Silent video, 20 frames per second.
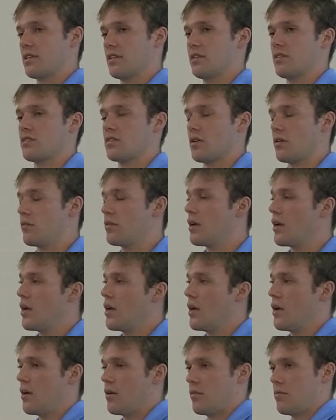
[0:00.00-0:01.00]
And so
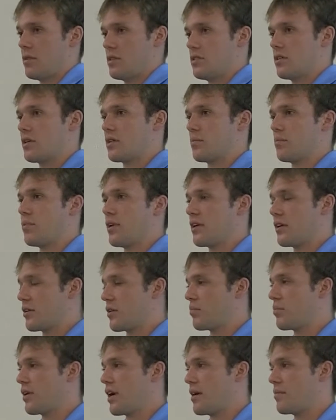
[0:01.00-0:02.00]
we took a
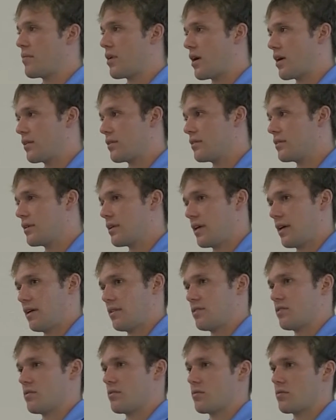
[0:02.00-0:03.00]
predator-prey model
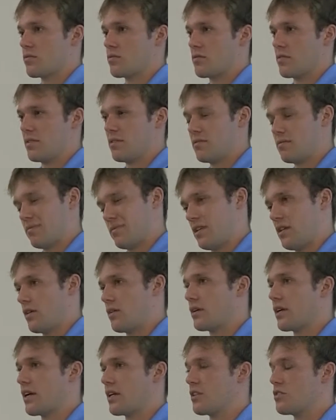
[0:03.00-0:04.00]

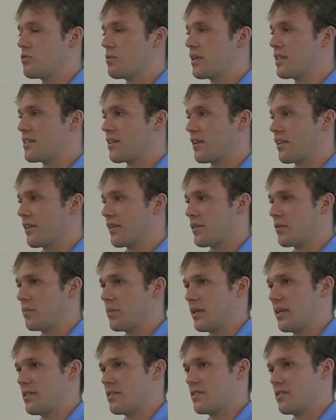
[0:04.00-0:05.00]
and kind of tweaked it a little
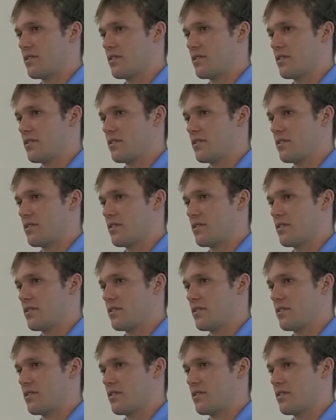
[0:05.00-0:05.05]
bit.